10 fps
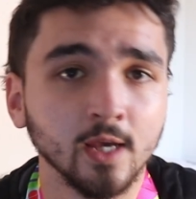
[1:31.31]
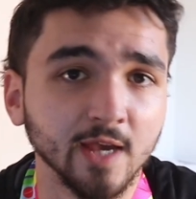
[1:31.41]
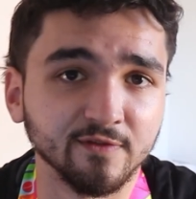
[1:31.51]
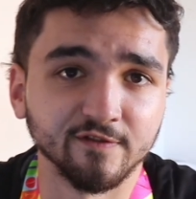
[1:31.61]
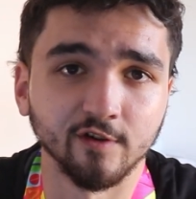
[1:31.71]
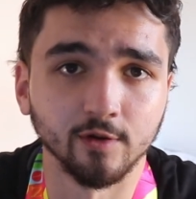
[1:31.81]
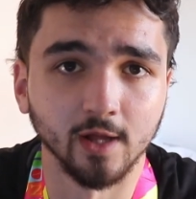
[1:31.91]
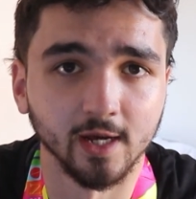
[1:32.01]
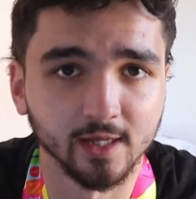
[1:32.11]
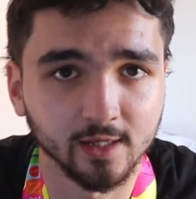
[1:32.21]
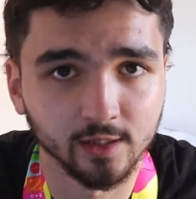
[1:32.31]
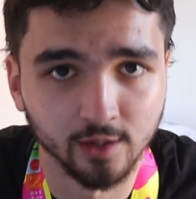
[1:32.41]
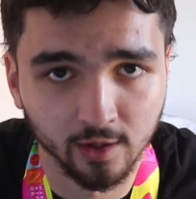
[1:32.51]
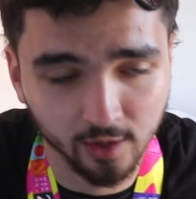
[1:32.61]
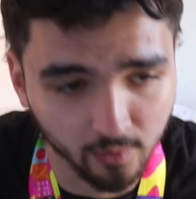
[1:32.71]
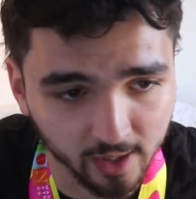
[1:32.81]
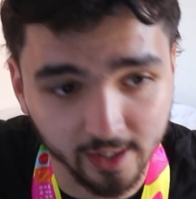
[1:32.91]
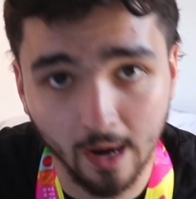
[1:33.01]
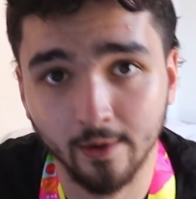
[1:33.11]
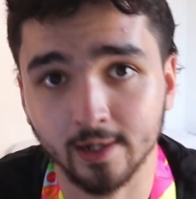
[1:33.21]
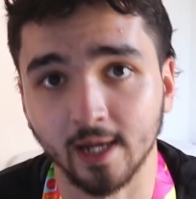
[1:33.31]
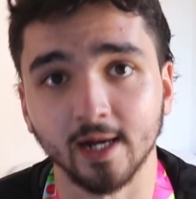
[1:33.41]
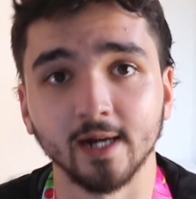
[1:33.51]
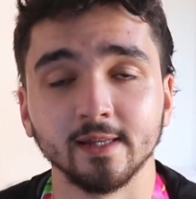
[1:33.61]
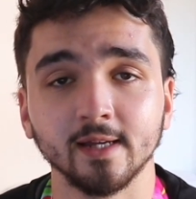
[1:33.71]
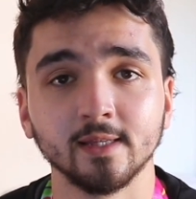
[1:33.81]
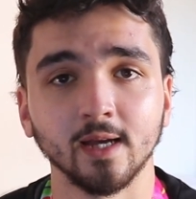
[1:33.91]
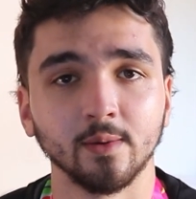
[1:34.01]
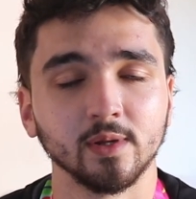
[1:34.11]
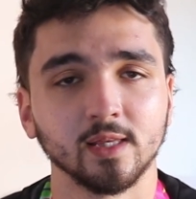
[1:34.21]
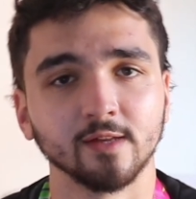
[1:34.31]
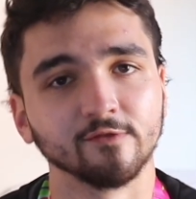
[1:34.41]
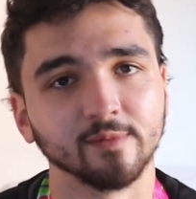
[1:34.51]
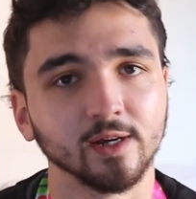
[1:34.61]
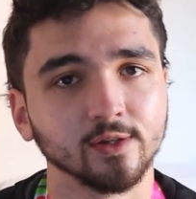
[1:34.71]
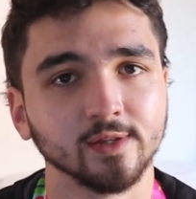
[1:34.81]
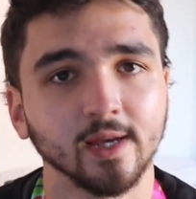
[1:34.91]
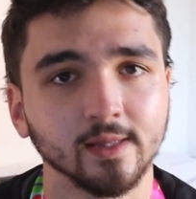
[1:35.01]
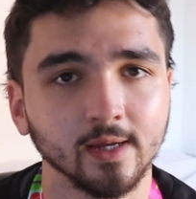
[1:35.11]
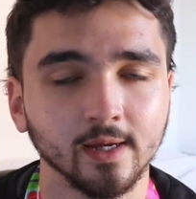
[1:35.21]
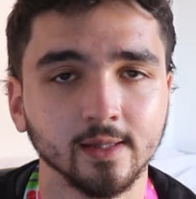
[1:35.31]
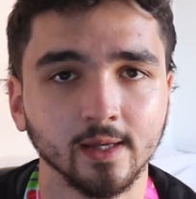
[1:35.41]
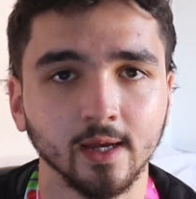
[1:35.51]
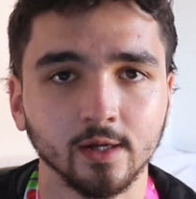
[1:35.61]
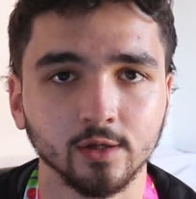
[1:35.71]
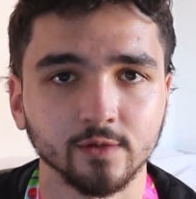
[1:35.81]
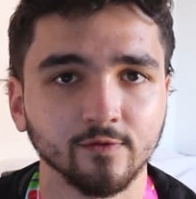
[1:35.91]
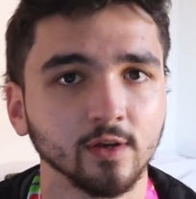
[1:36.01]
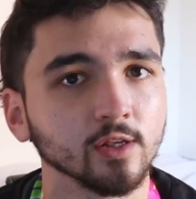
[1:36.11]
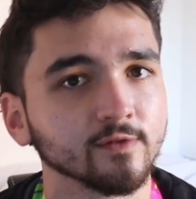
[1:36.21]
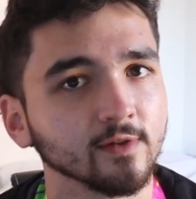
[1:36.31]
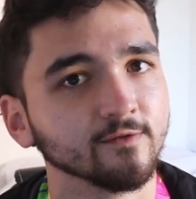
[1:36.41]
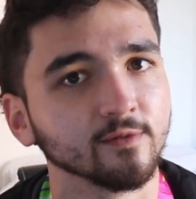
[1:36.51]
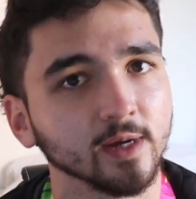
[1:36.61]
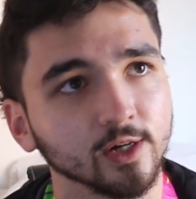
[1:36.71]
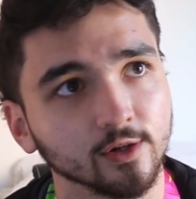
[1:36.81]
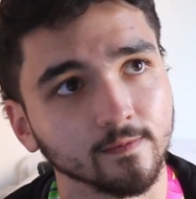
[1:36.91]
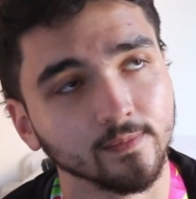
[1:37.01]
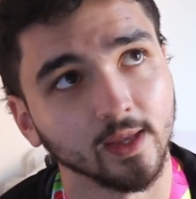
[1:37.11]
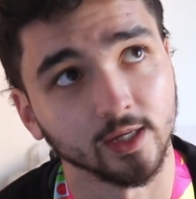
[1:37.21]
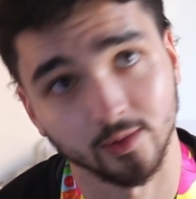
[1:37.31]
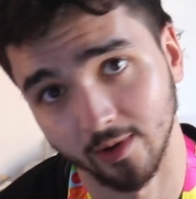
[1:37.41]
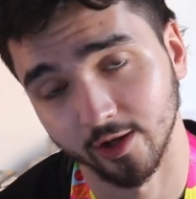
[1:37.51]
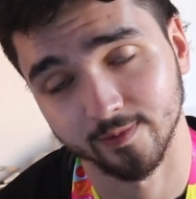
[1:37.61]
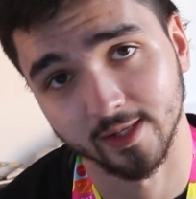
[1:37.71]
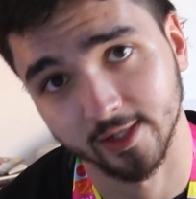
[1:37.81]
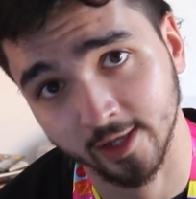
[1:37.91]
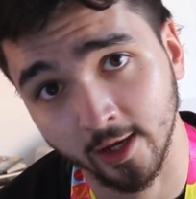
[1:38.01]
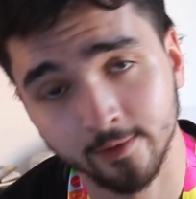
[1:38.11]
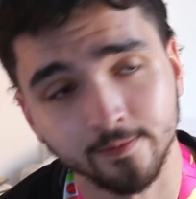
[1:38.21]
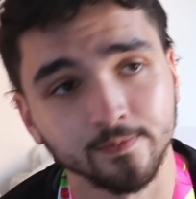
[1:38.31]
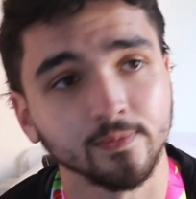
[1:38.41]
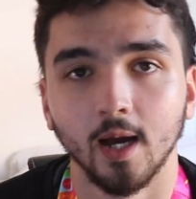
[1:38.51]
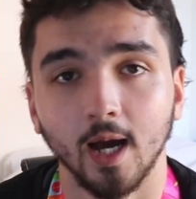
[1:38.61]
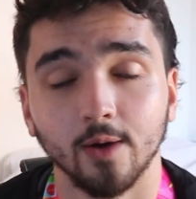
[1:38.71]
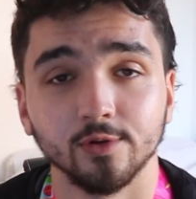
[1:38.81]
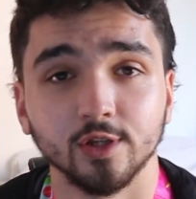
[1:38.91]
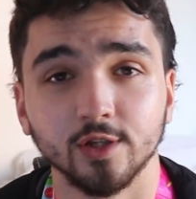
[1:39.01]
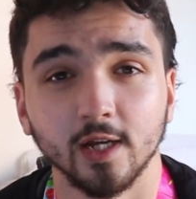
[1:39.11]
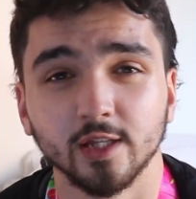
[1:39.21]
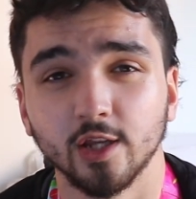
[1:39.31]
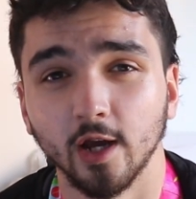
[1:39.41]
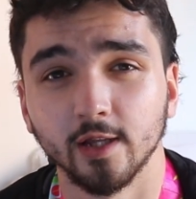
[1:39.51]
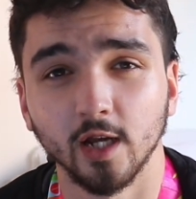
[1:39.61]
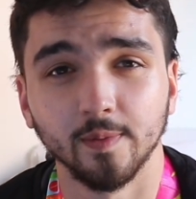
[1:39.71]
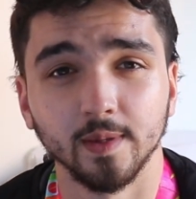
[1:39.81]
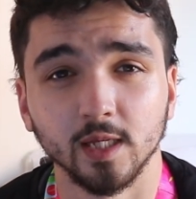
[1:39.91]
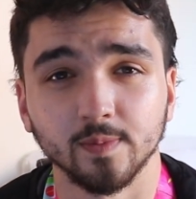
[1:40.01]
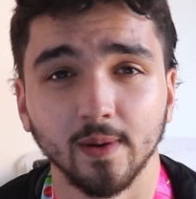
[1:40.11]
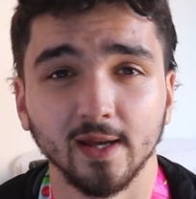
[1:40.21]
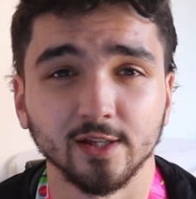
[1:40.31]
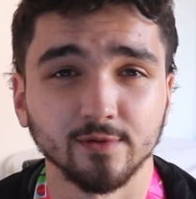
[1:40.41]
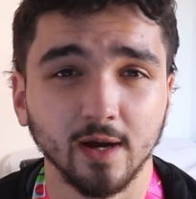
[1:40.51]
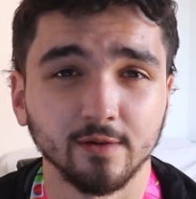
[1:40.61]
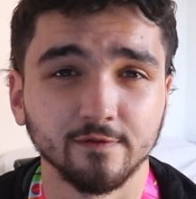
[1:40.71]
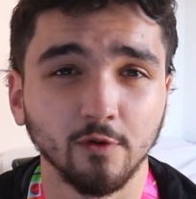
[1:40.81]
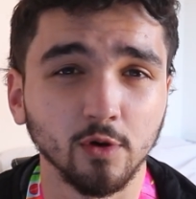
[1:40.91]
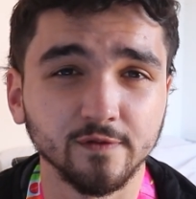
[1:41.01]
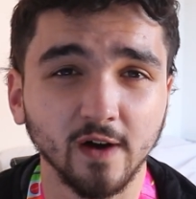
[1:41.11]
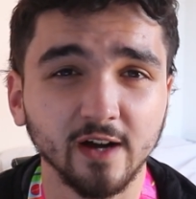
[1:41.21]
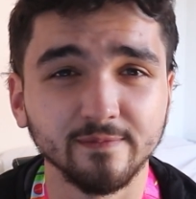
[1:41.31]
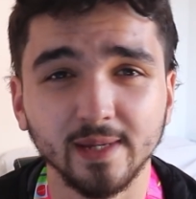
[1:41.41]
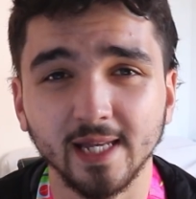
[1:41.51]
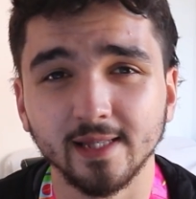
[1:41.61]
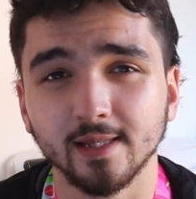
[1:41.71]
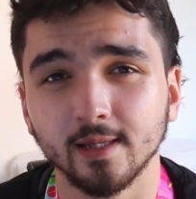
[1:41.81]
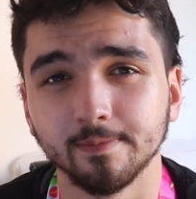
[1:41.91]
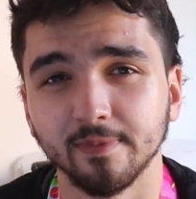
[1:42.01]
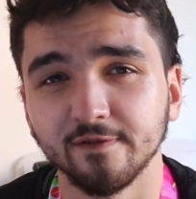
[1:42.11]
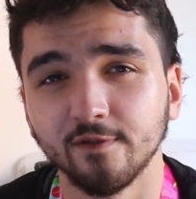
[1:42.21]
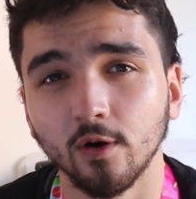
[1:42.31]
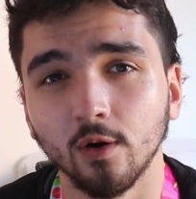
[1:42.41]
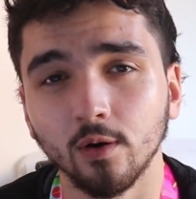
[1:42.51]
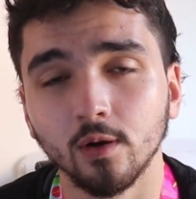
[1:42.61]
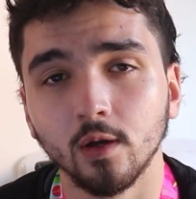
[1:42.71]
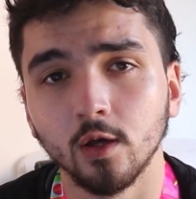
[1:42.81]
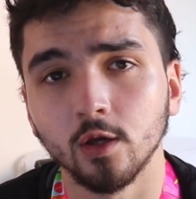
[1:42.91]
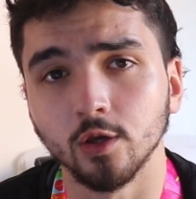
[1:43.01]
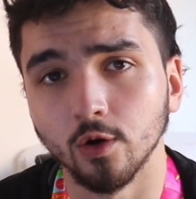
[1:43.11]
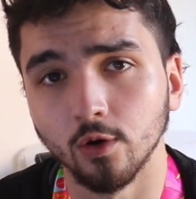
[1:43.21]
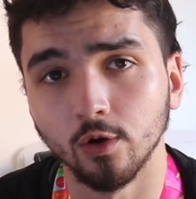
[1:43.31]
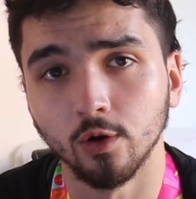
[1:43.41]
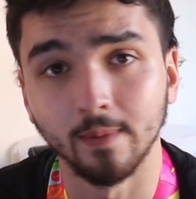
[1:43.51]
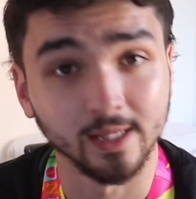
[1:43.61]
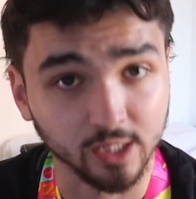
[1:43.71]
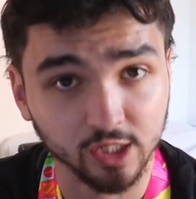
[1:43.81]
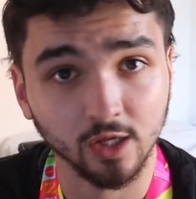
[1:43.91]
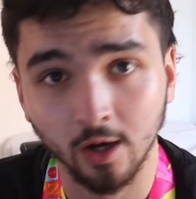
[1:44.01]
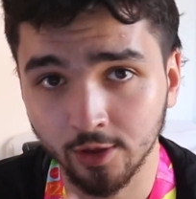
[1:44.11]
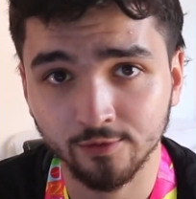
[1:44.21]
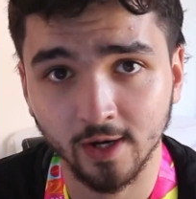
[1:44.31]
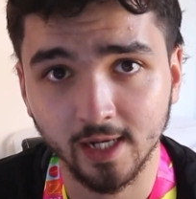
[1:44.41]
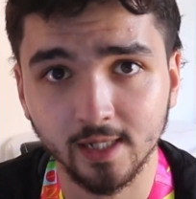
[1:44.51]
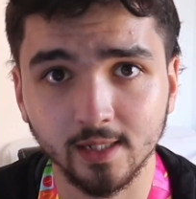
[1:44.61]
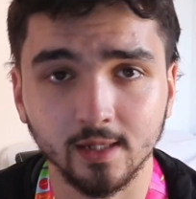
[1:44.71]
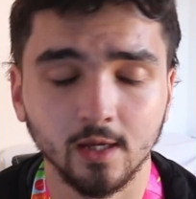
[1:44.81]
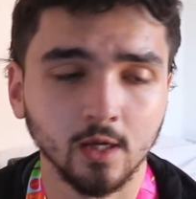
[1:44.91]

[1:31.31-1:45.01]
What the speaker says: If you feel like you don't know where you're going, like I did, I went to the information tent and got some very useful information as to where I was meant to go. I would suggest turning up at this place around 45 minutes before you're meant to start the race,